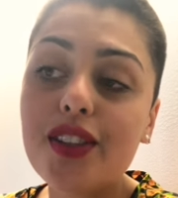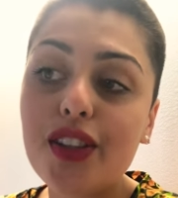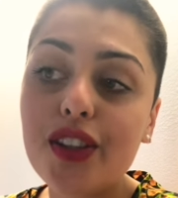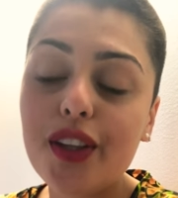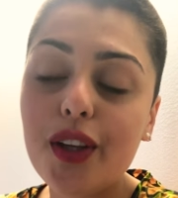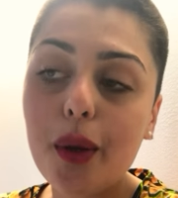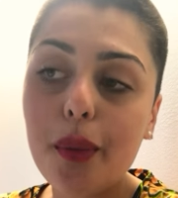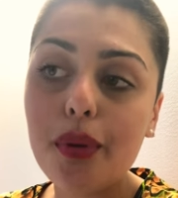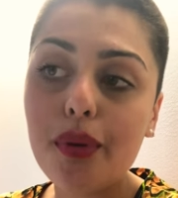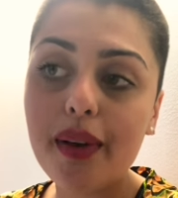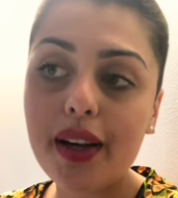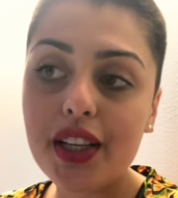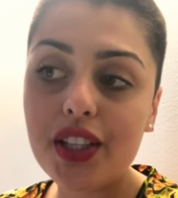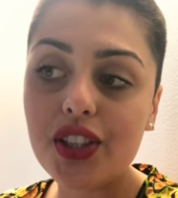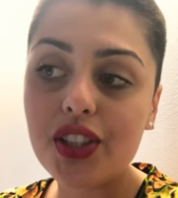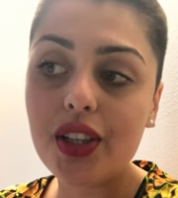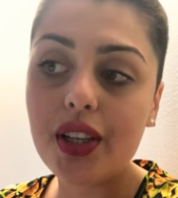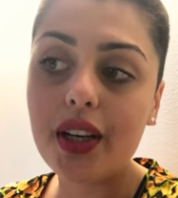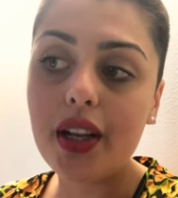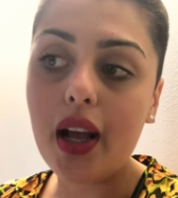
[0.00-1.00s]
So the
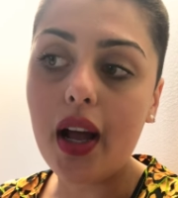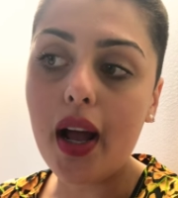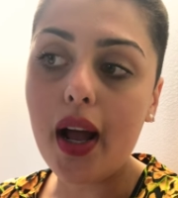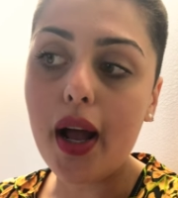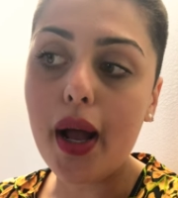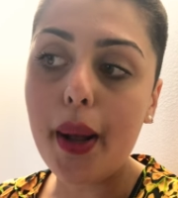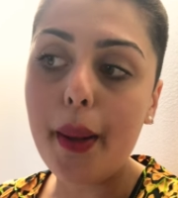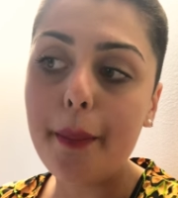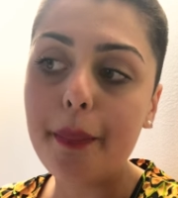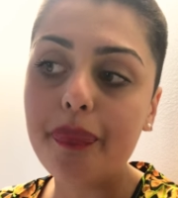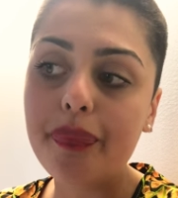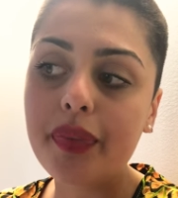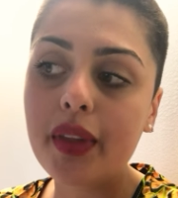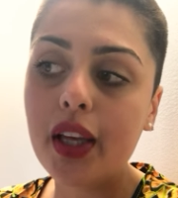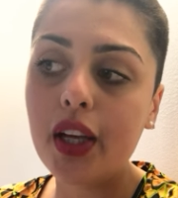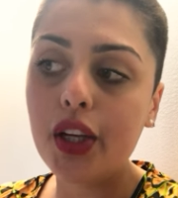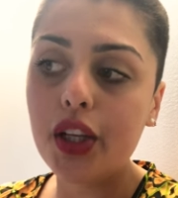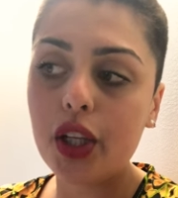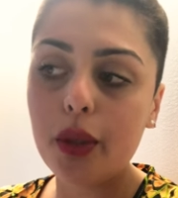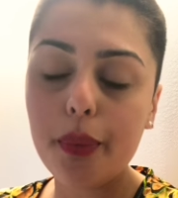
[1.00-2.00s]
operation,
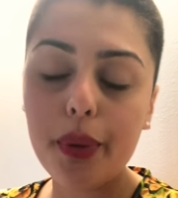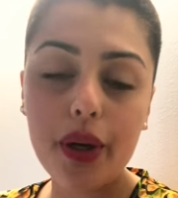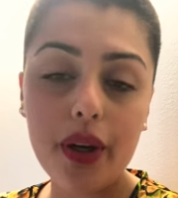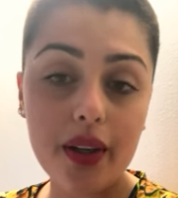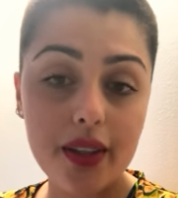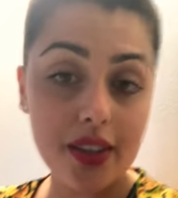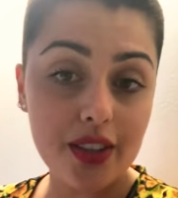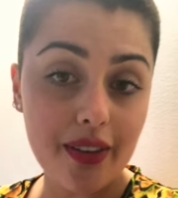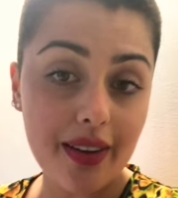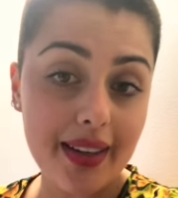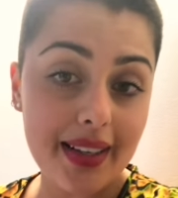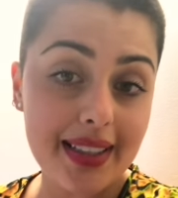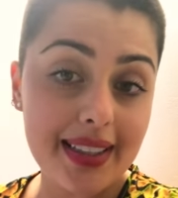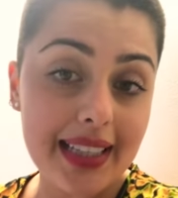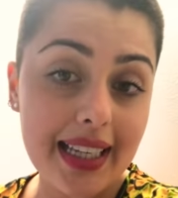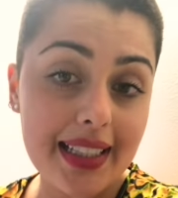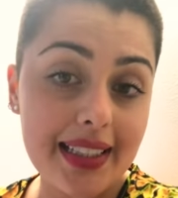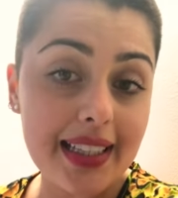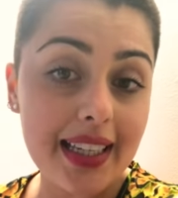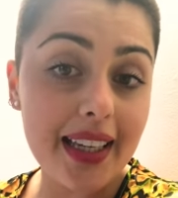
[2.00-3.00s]
you're put under
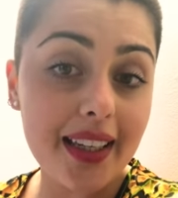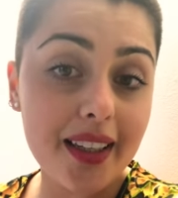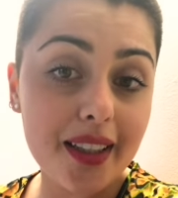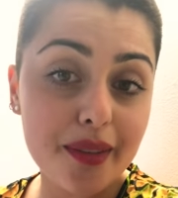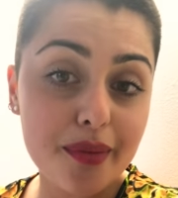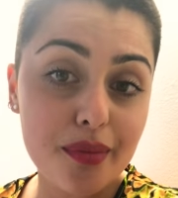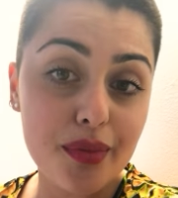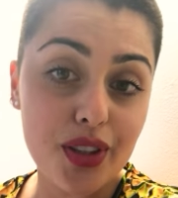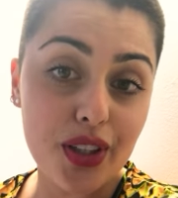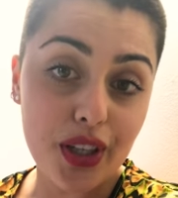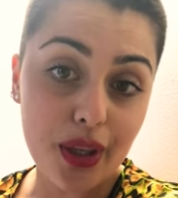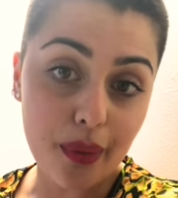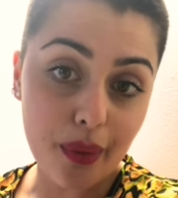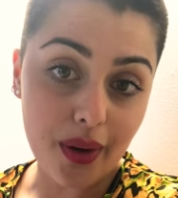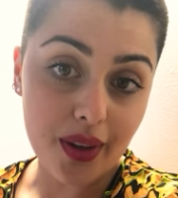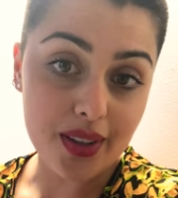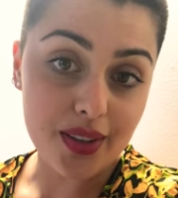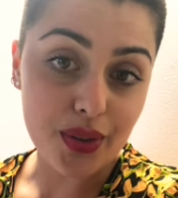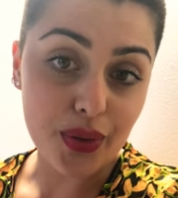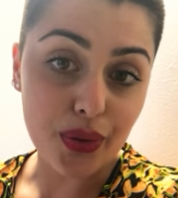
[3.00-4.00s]
anaesthetic, so you
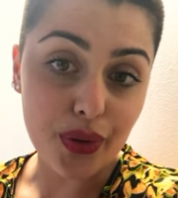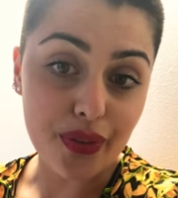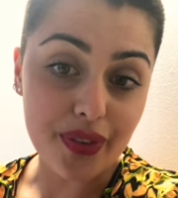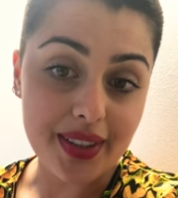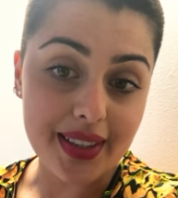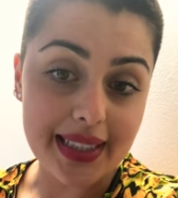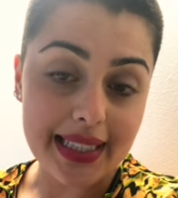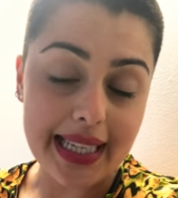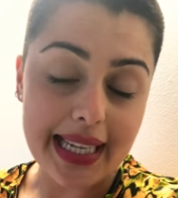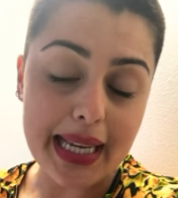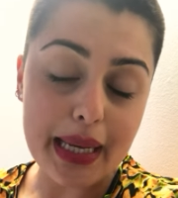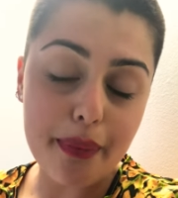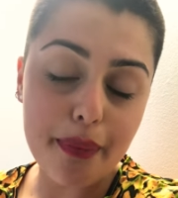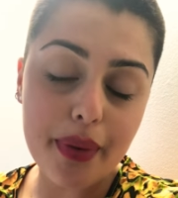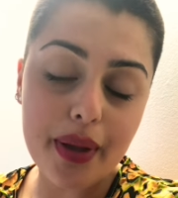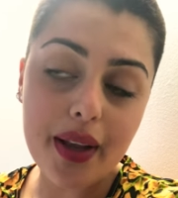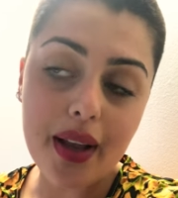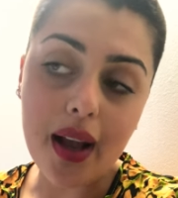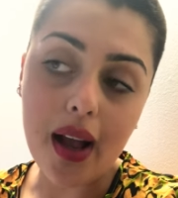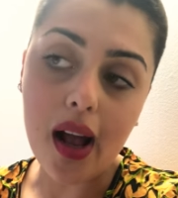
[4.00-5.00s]
are sort of asleep.
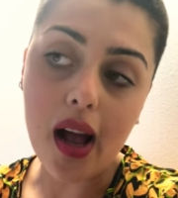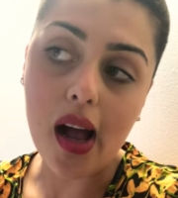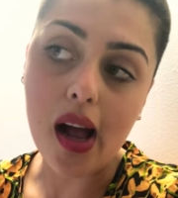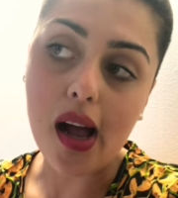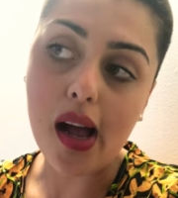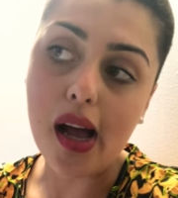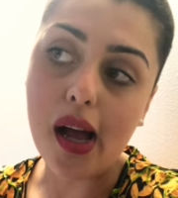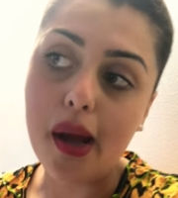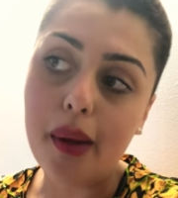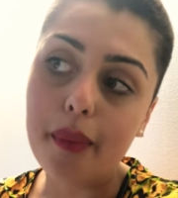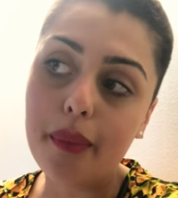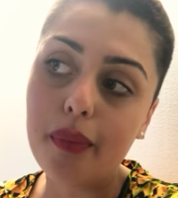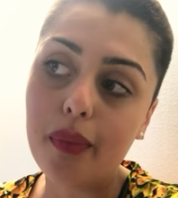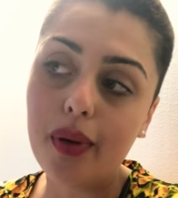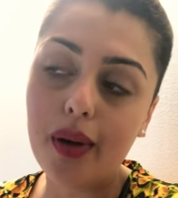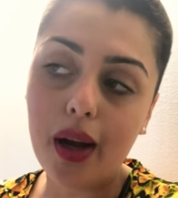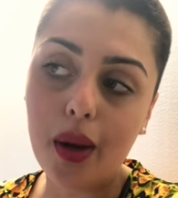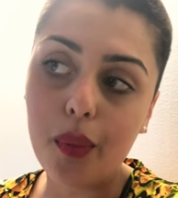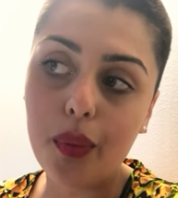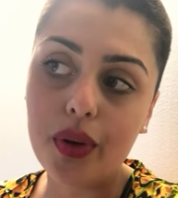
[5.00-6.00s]

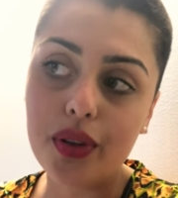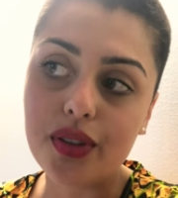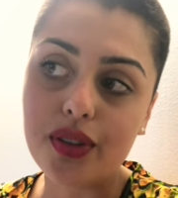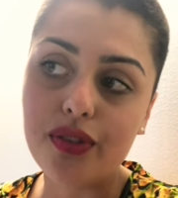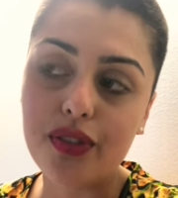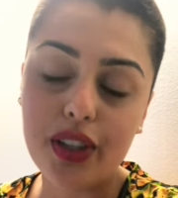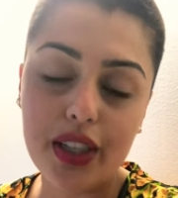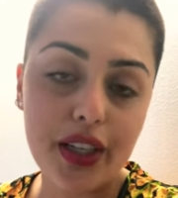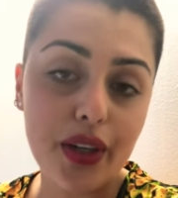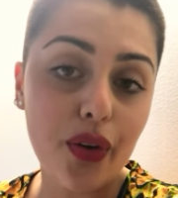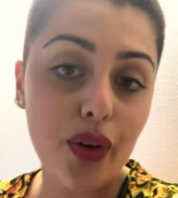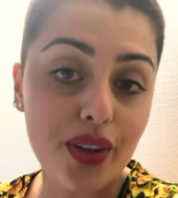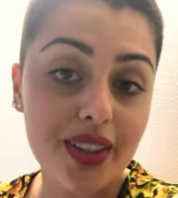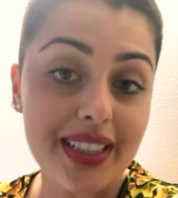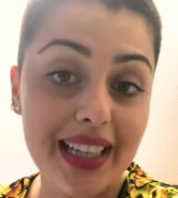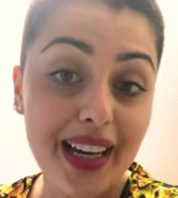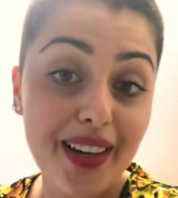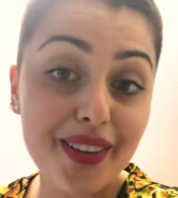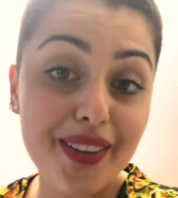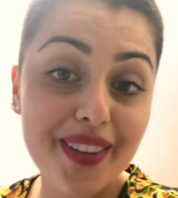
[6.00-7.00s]
I was fully
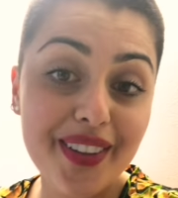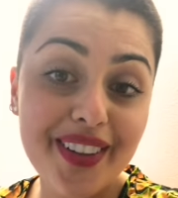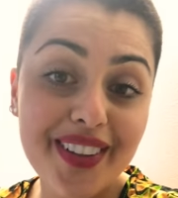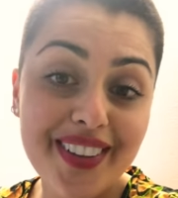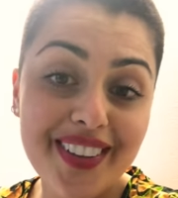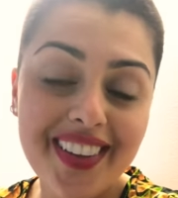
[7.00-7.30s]
knocked out.